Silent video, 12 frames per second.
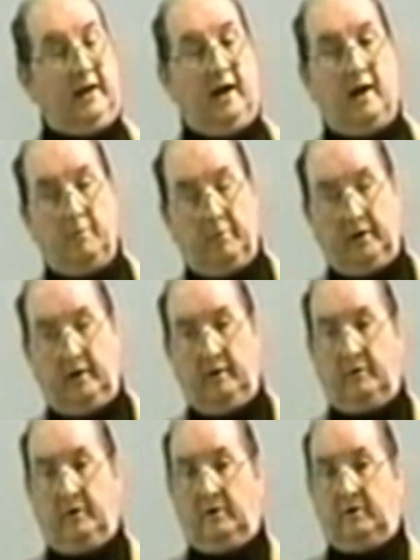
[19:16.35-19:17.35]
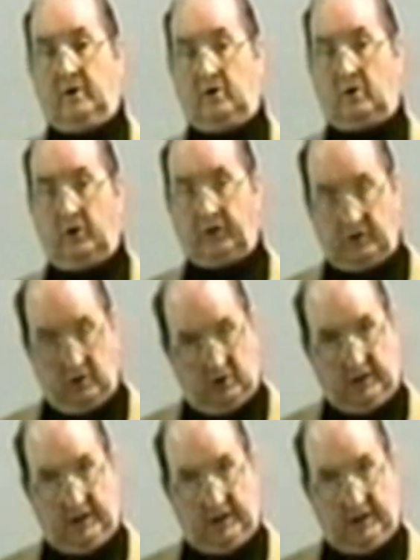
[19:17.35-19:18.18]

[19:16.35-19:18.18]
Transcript: and I believe that the Christian